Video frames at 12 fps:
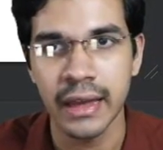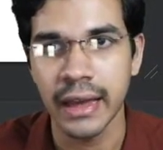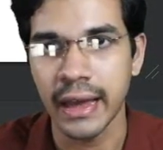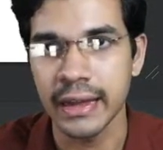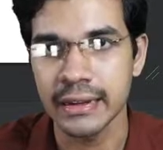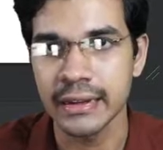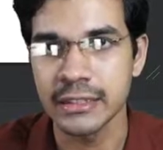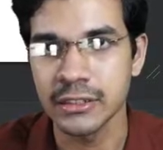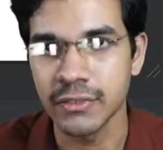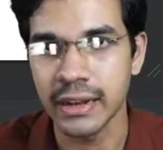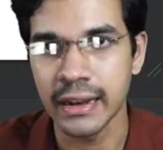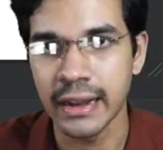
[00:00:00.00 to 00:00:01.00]
and it
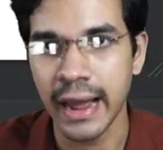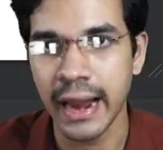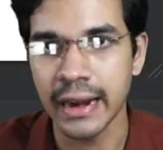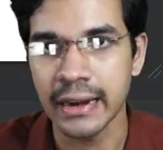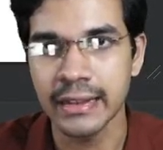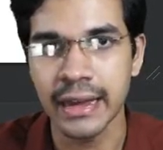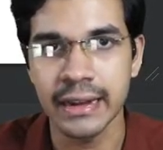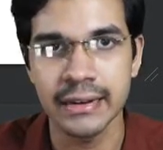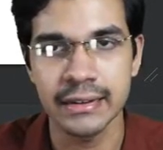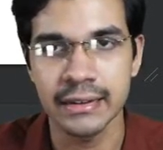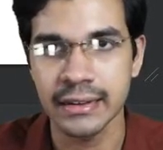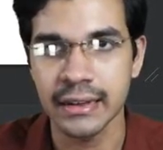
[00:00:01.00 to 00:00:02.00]
will add
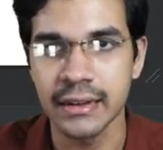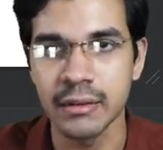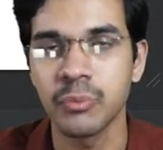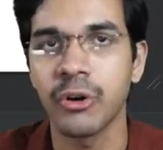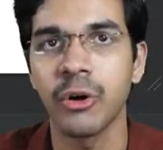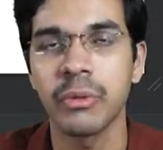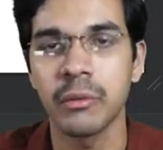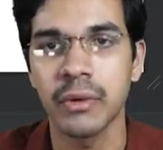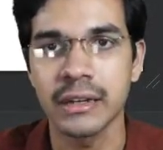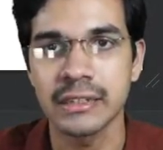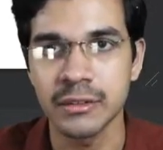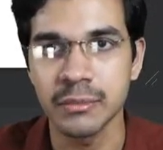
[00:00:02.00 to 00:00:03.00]
that proper
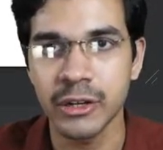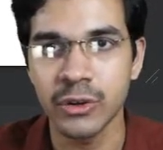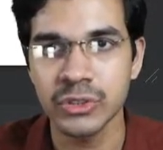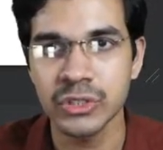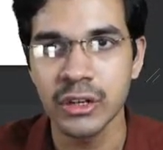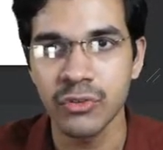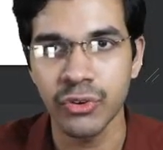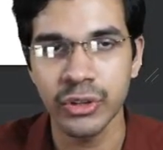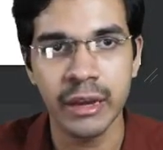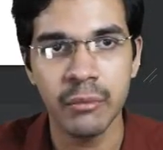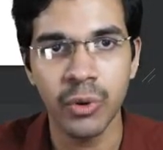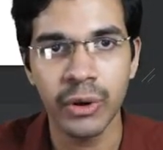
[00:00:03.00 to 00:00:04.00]
margin, because for
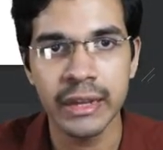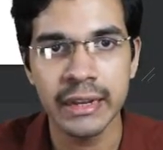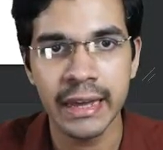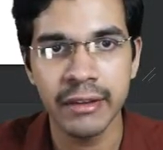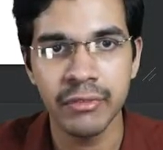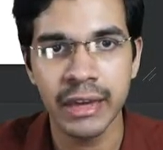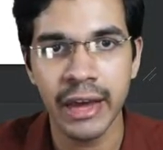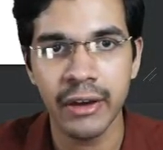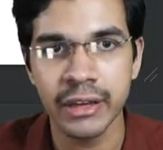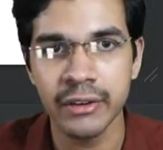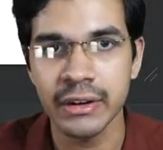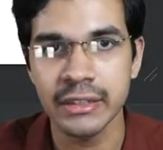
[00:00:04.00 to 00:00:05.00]
the employee name we
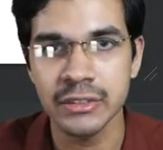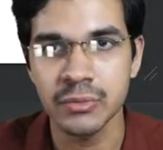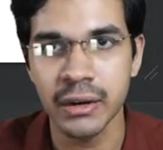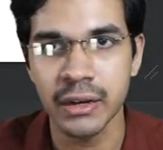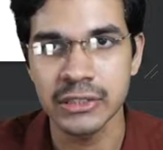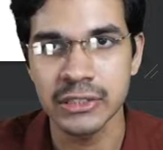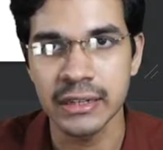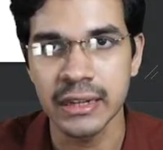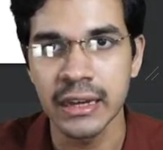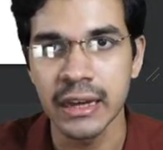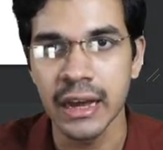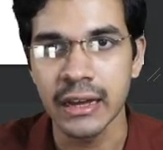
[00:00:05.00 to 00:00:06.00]
have given this margin,
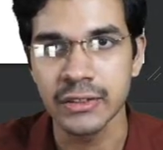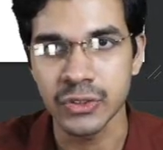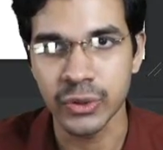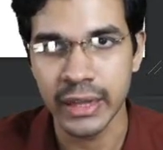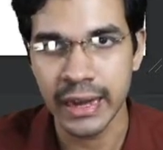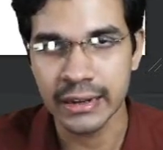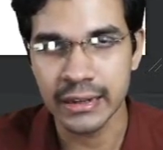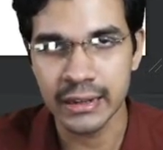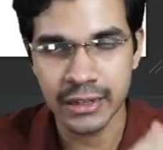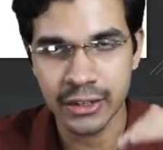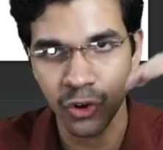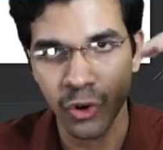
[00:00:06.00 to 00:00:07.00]
so that in
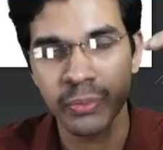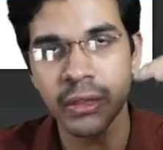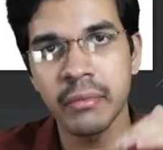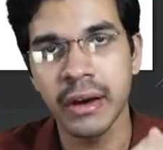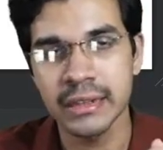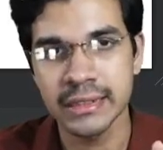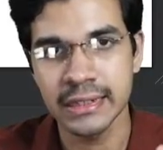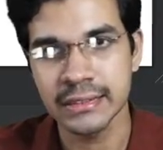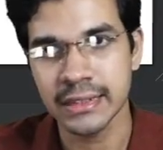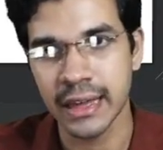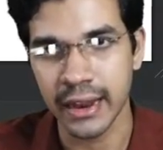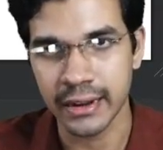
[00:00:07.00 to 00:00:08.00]
the top the margin
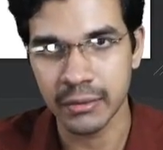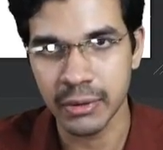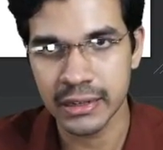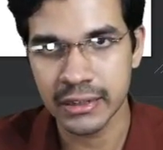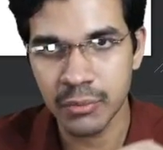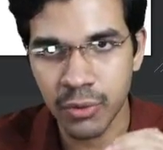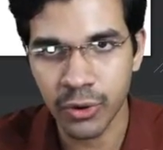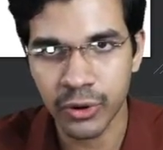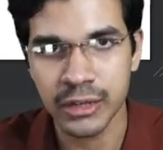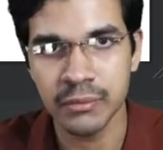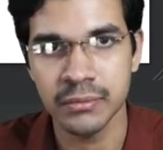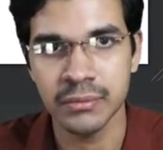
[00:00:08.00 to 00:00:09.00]
is correct, but in the
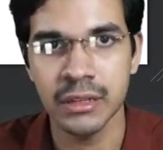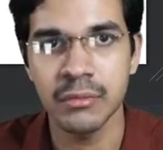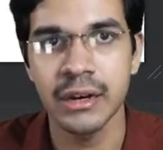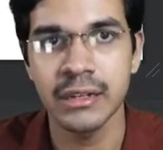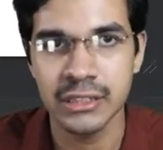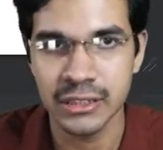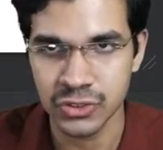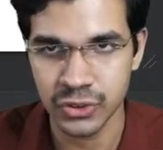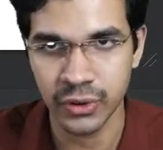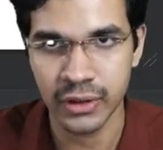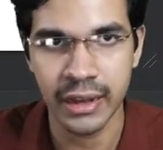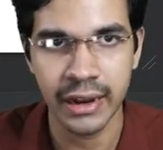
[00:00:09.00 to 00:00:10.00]
bottom the margin is
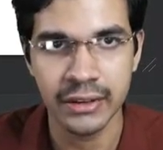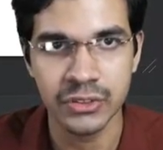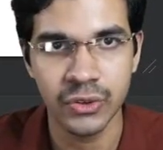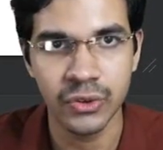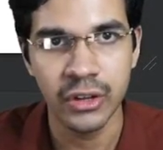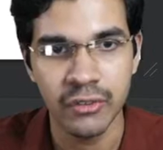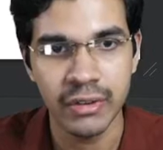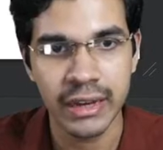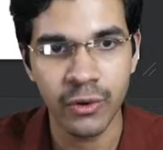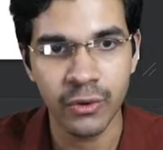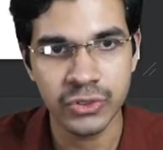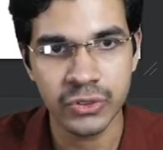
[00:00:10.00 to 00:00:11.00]
not correct. So we
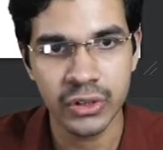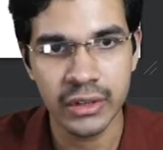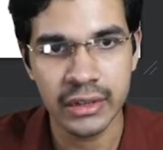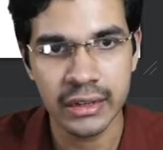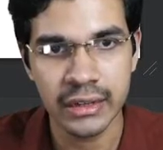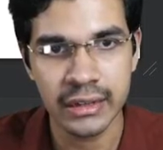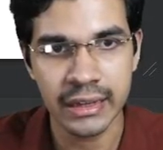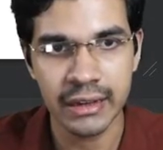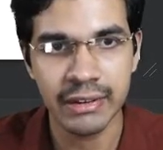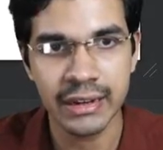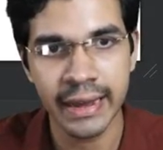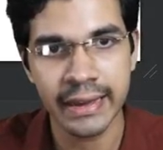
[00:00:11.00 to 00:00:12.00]
can also
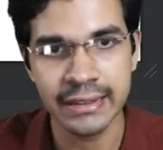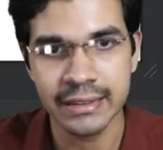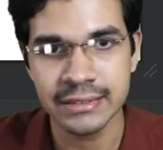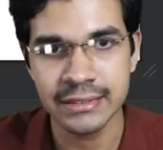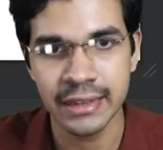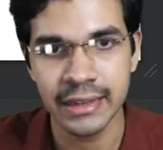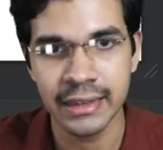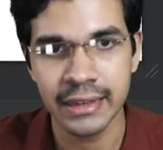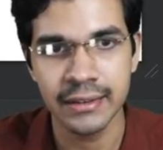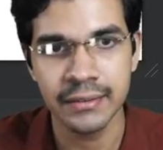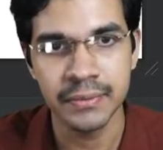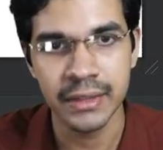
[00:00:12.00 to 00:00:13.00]
give it like this
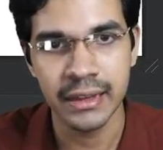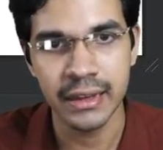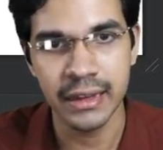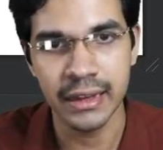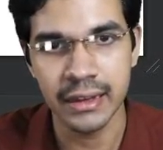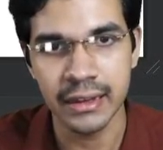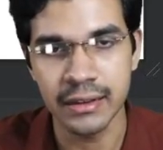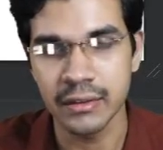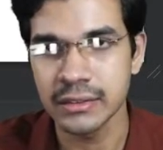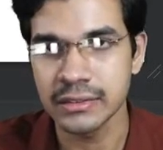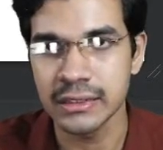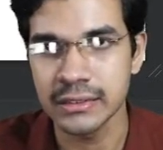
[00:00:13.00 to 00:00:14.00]
here.
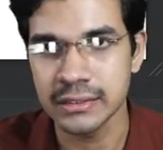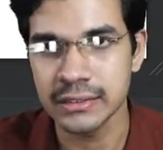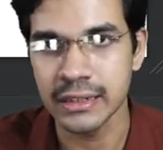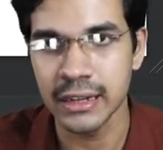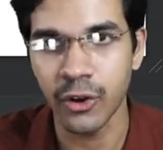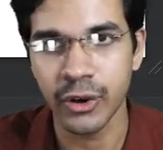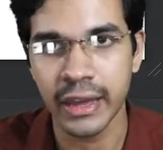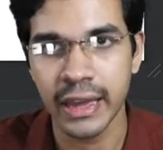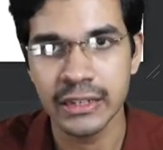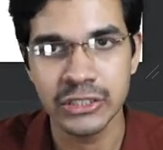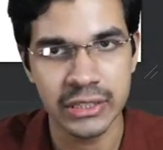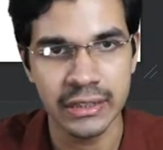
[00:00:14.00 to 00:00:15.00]
Since
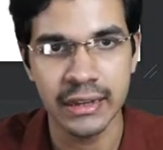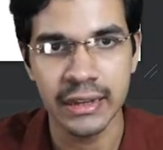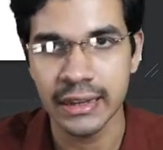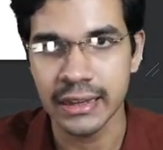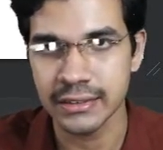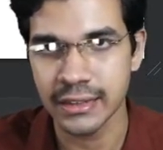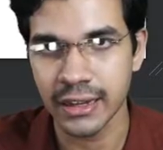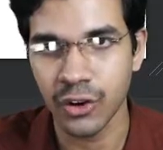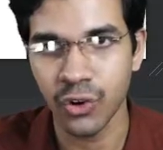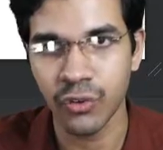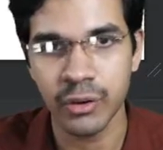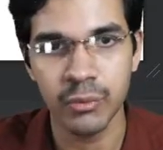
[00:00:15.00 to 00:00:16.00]
location is the
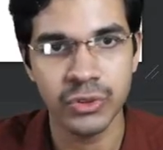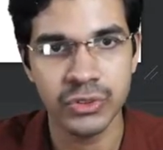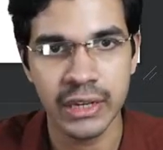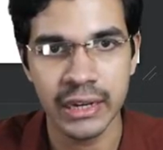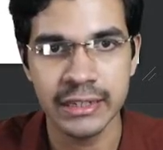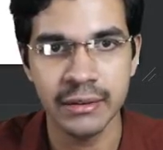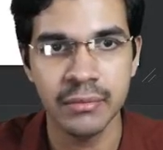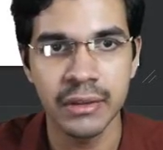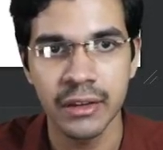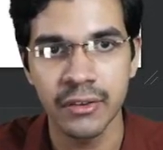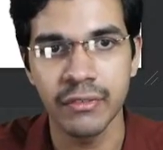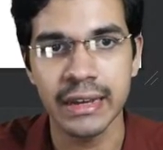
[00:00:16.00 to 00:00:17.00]
lowermost item,
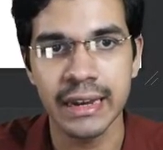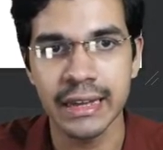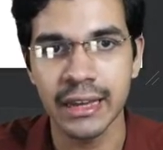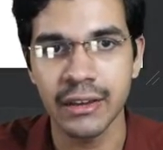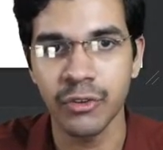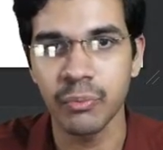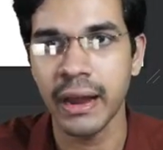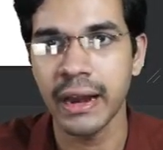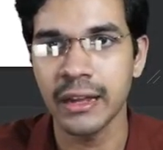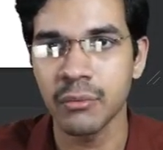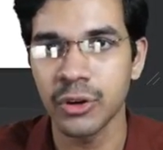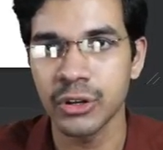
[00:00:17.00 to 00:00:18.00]
we can give
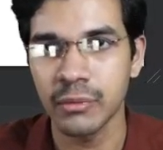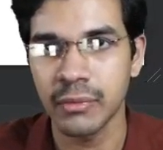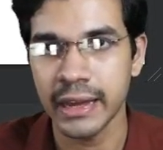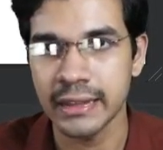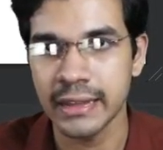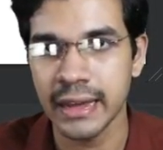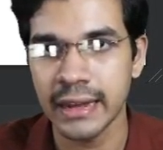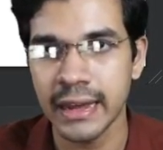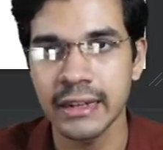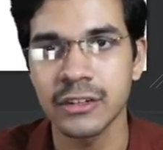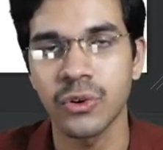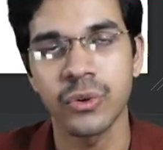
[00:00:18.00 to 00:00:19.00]
padding bottom like that,
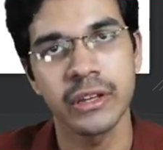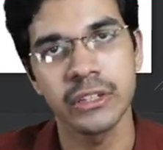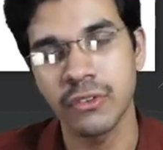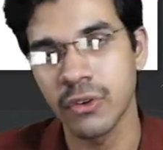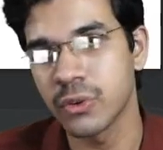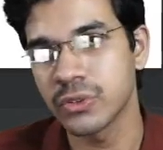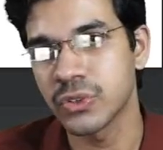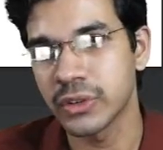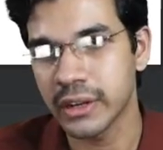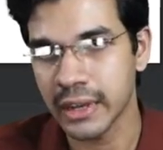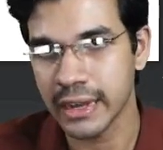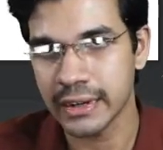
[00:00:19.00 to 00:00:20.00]
and it will also
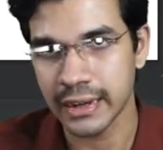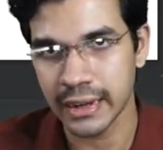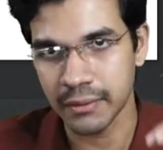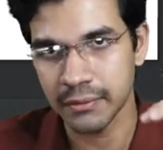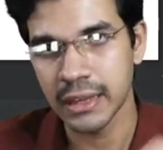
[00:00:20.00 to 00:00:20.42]
create a